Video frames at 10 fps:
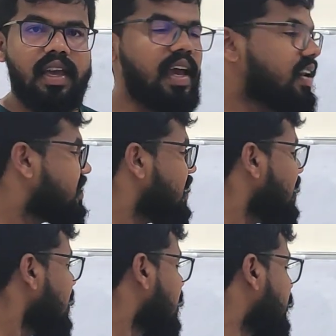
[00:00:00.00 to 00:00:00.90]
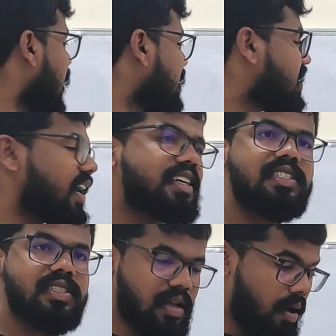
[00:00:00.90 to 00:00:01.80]
Anything that
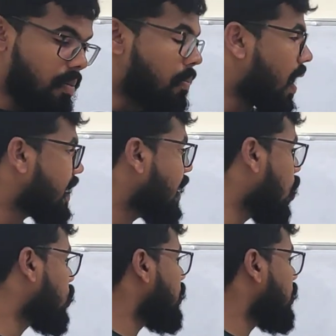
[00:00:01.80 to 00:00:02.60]
takes money out